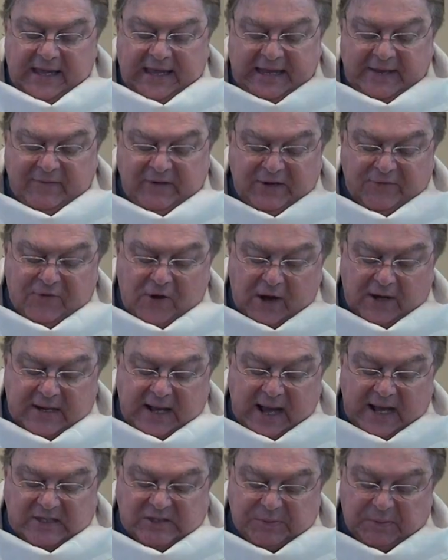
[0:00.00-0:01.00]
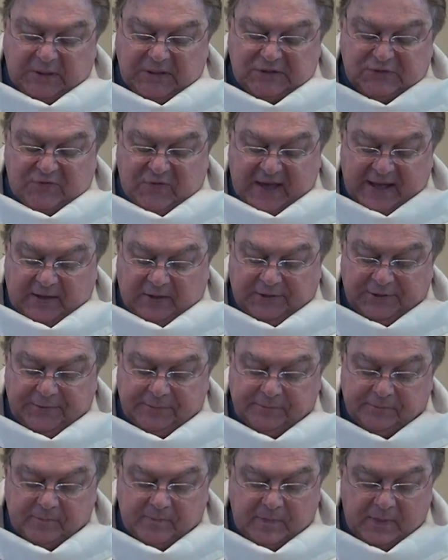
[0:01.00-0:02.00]
"Even if our gospel is
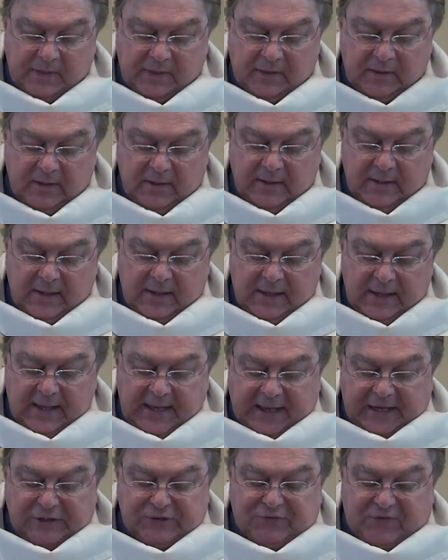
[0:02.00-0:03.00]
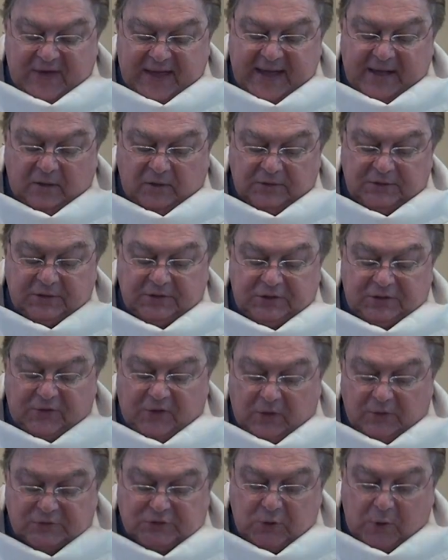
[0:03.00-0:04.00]
veiled, it is veiled to
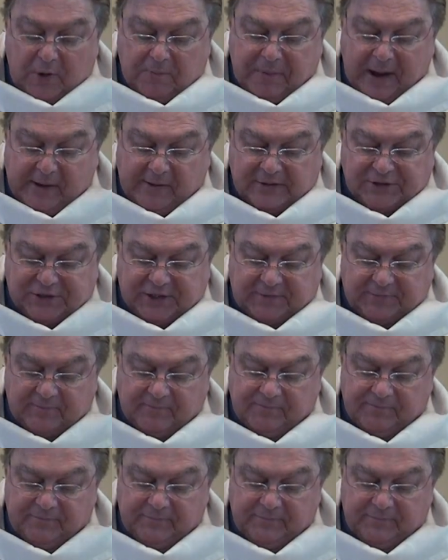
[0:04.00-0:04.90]
those who are perishing.